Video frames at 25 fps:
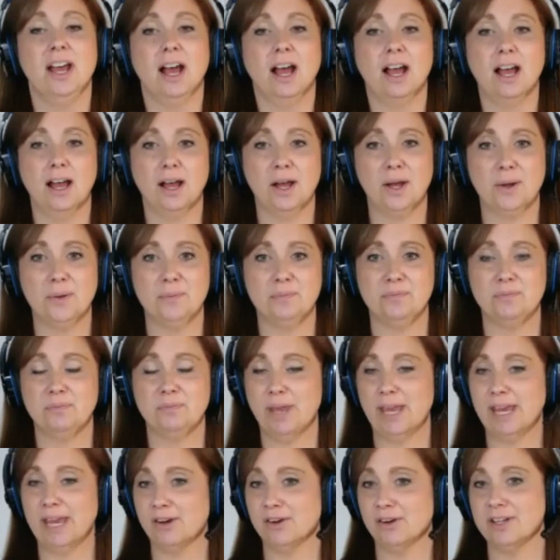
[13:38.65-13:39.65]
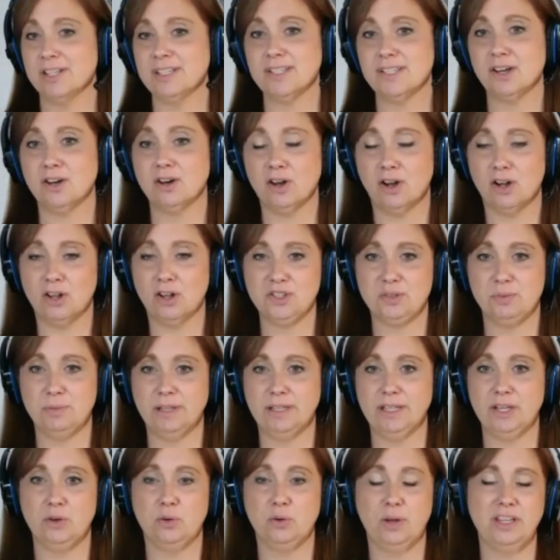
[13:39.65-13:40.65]
Parents are
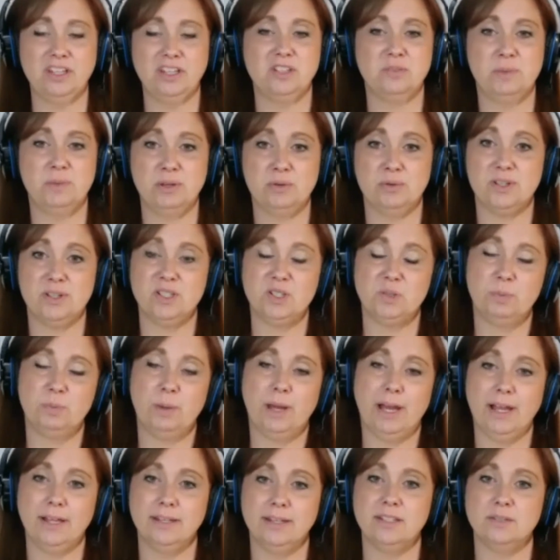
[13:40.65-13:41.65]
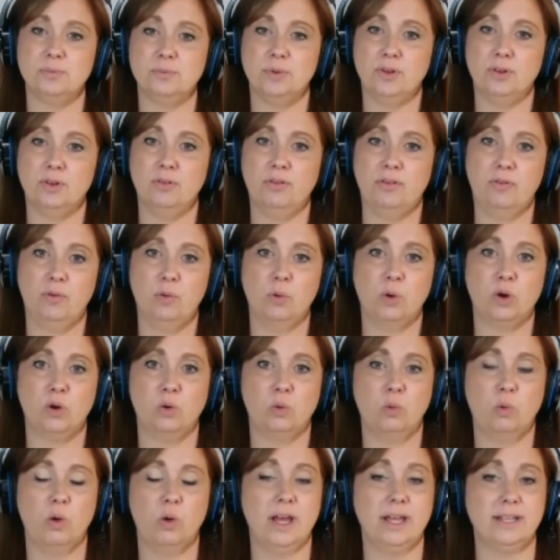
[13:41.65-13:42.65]
ultimately going to be responsible for
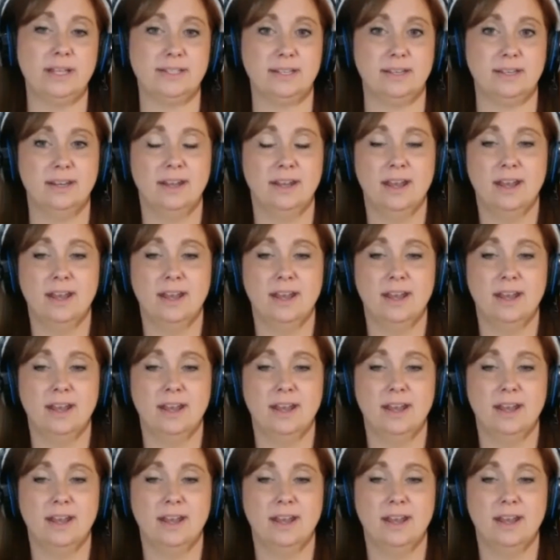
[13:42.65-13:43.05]
what